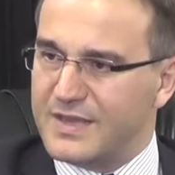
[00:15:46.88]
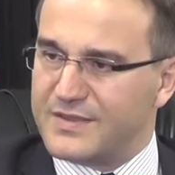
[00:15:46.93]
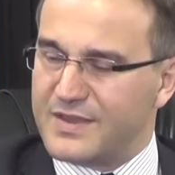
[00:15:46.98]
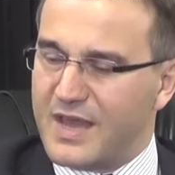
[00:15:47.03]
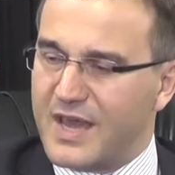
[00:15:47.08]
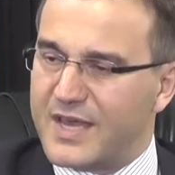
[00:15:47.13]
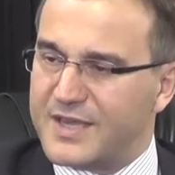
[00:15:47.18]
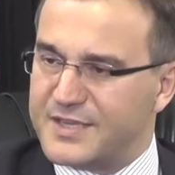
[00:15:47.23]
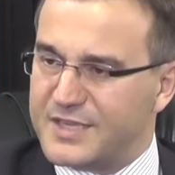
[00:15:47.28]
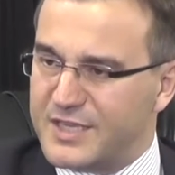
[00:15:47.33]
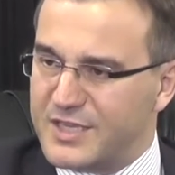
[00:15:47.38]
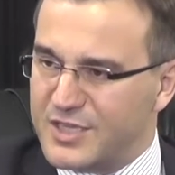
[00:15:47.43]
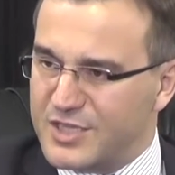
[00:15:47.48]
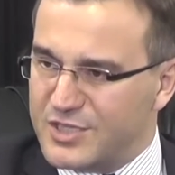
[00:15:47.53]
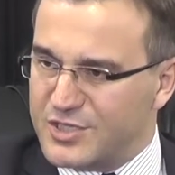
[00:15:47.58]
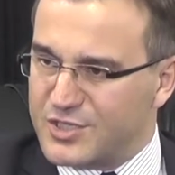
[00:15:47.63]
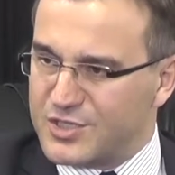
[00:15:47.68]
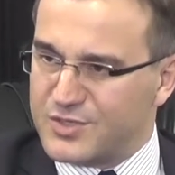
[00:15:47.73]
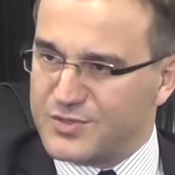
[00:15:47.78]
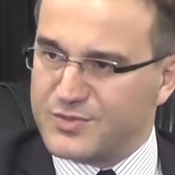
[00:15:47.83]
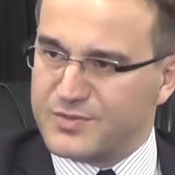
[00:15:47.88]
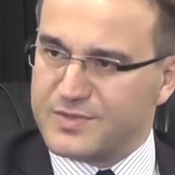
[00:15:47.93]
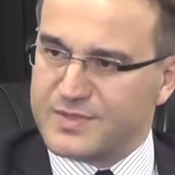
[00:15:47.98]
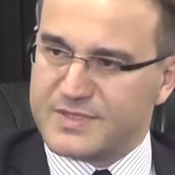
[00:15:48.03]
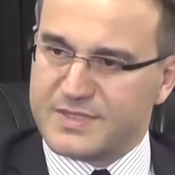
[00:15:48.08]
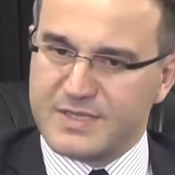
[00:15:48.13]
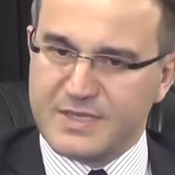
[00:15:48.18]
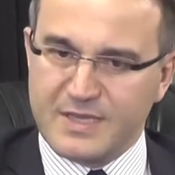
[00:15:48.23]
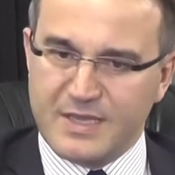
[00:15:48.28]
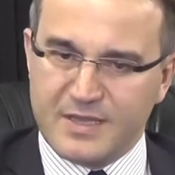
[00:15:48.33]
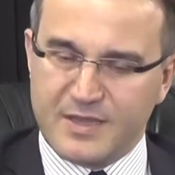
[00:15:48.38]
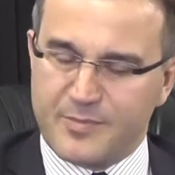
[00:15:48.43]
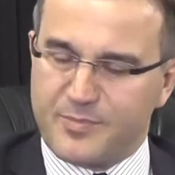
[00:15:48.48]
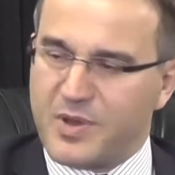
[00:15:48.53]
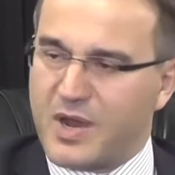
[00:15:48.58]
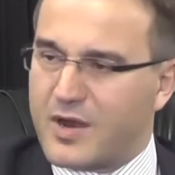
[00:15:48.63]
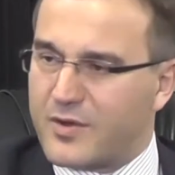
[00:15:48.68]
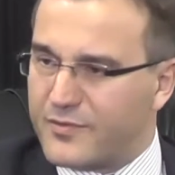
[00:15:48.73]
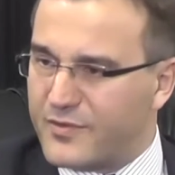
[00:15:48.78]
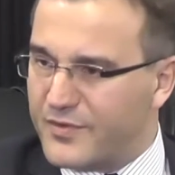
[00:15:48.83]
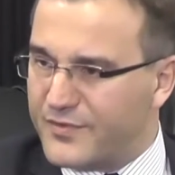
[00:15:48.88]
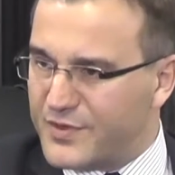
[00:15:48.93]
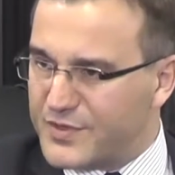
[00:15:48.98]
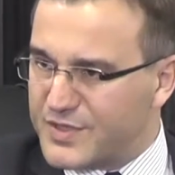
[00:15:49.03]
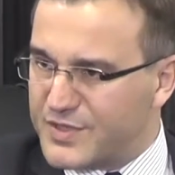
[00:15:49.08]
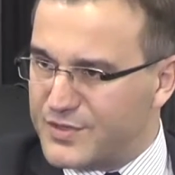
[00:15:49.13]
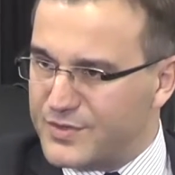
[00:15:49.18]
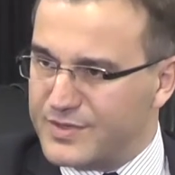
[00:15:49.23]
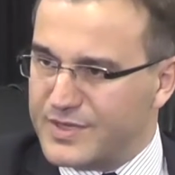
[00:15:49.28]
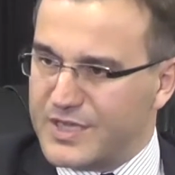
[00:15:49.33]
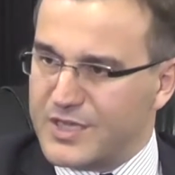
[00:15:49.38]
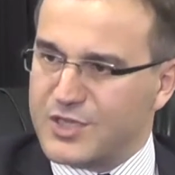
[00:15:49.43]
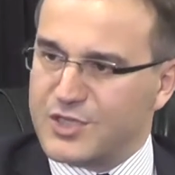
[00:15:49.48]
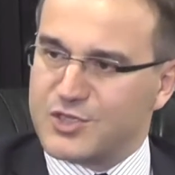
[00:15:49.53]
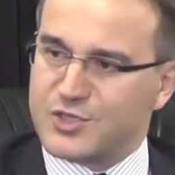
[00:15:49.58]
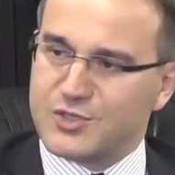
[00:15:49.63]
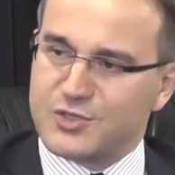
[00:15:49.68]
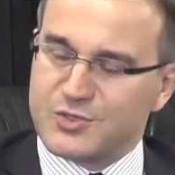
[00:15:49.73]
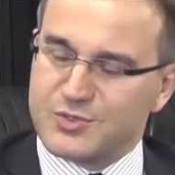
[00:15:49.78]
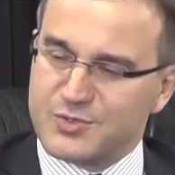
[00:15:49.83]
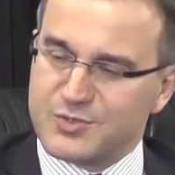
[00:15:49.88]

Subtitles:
the ID issues, the power of attorney issues.